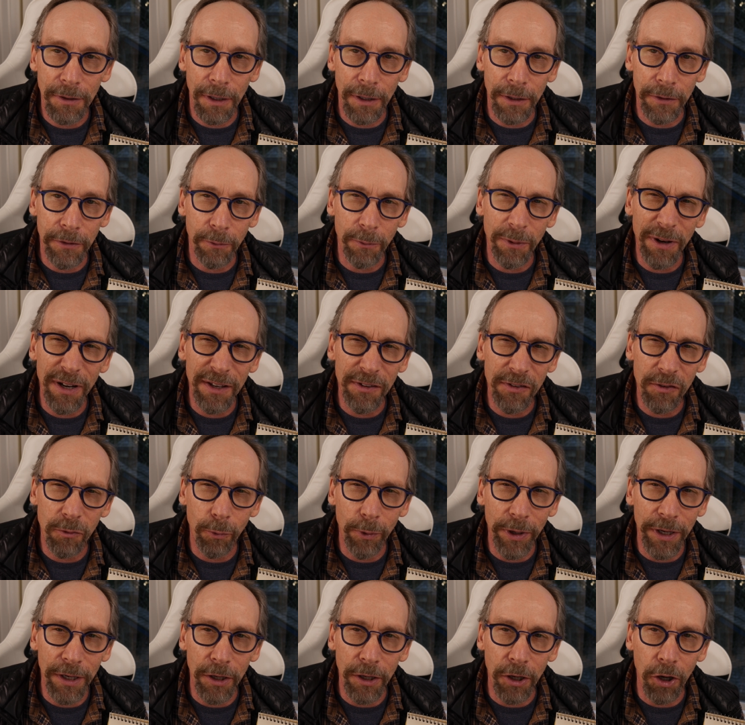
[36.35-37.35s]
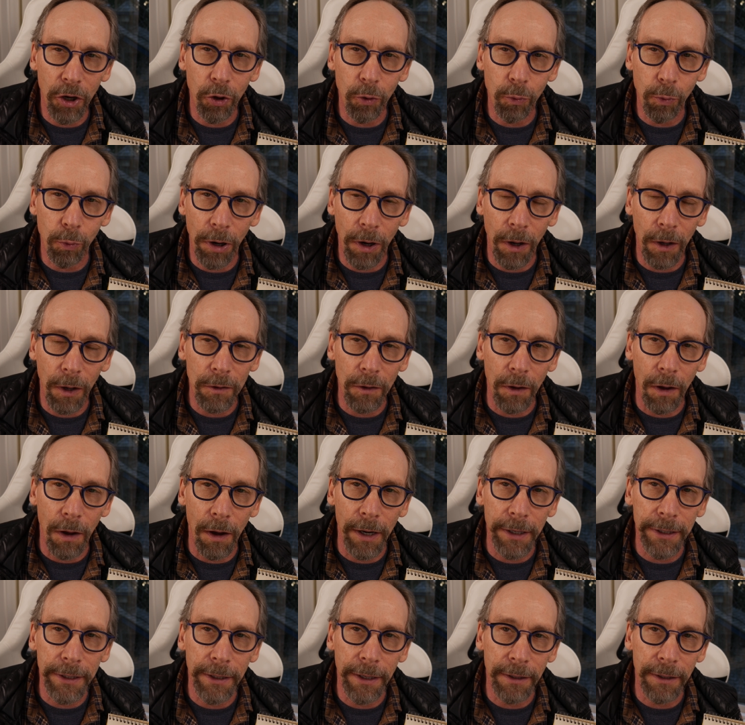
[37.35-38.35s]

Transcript: there really isn't a good one online,